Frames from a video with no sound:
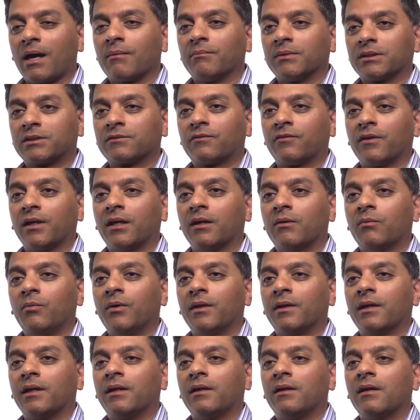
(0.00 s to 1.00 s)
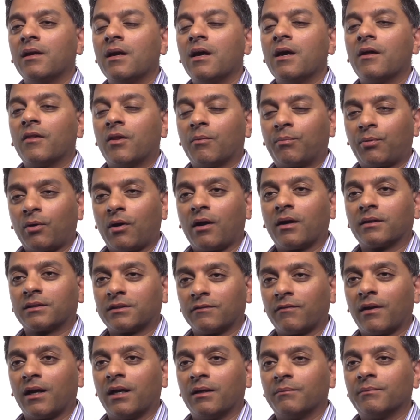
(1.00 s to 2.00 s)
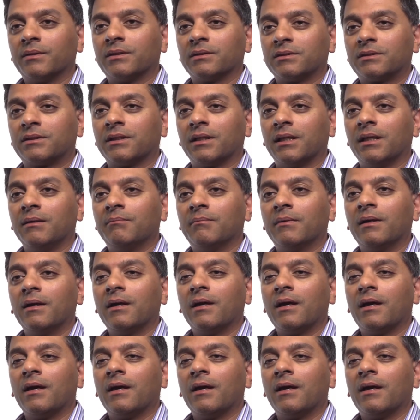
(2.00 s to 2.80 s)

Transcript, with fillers: atmosphere within the product development team.